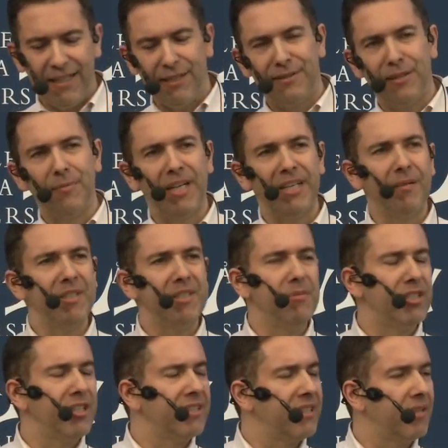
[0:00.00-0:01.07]
So my name is
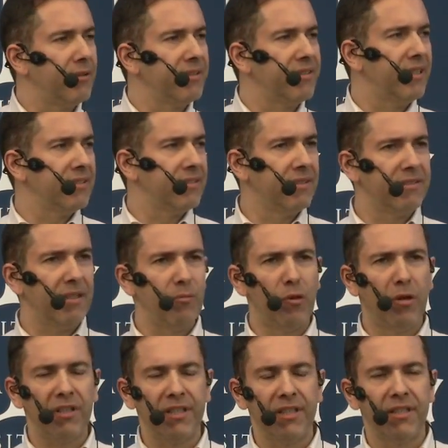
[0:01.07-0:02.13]
Michel Cervantes, and I'm
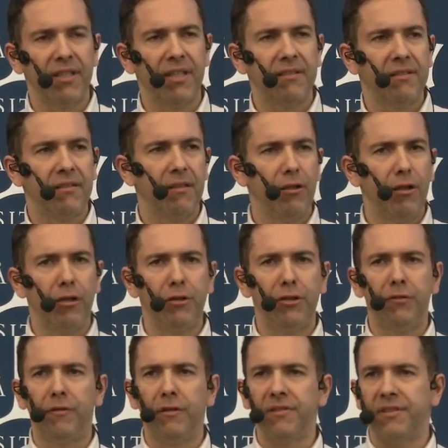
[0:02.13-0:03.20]
working at Lille
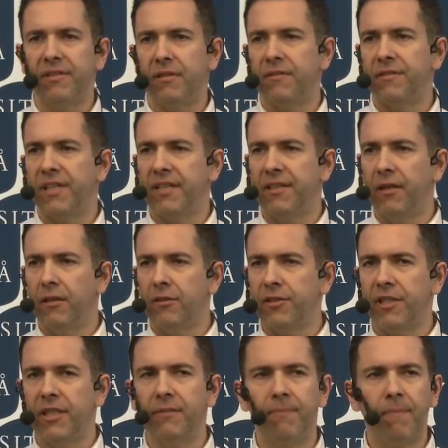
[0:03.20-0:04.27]
University of
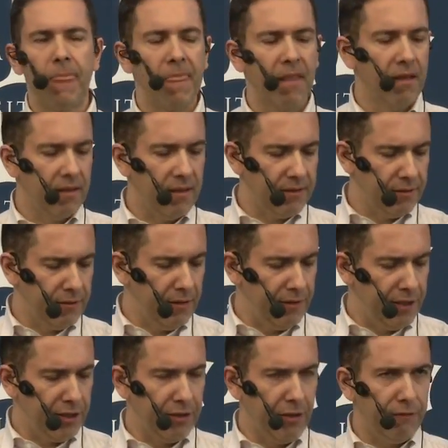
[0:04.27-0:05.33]
Technology at the
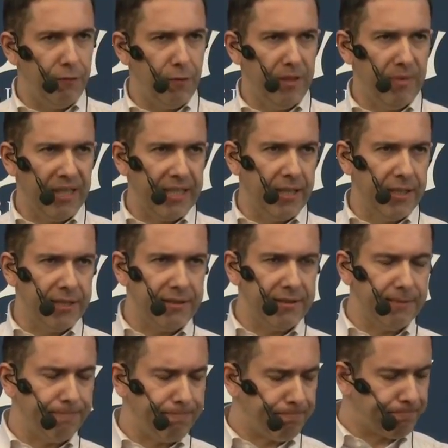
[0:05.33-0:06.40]
division of fluid
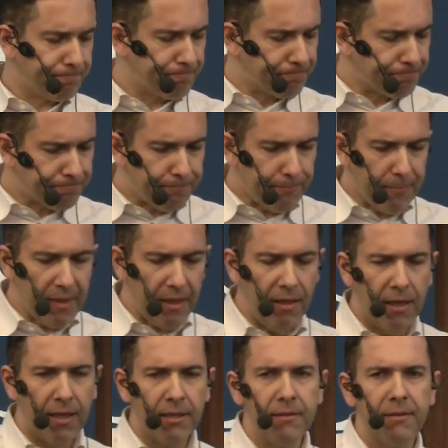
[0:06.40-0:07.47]
mechanics.
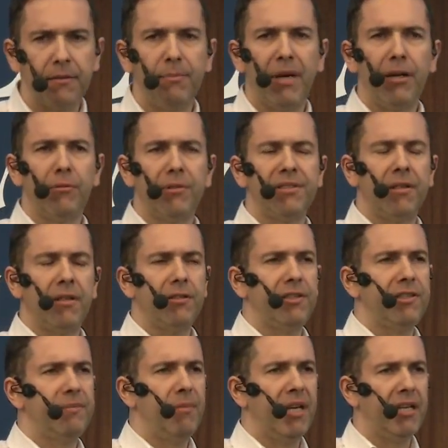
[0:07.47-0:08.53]
And my research
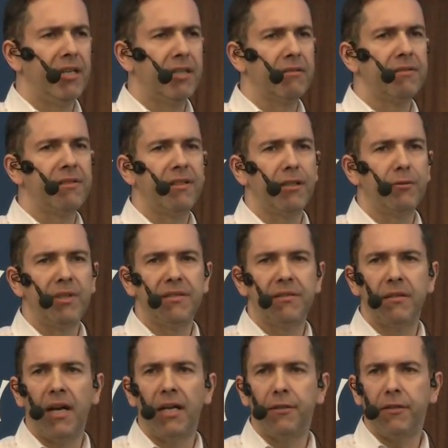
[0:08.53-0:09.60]
is mainly concerned with
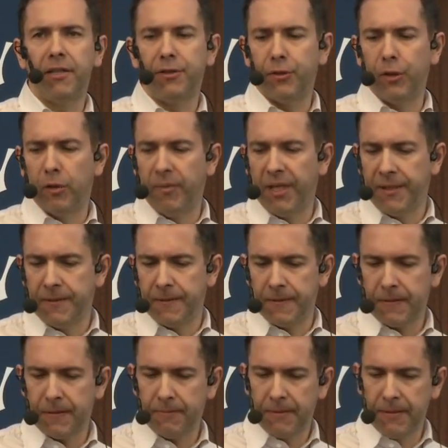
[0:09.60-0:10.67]
Hydric
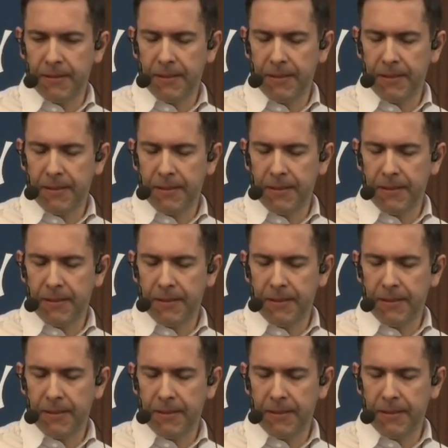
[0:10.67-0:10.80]
turbines.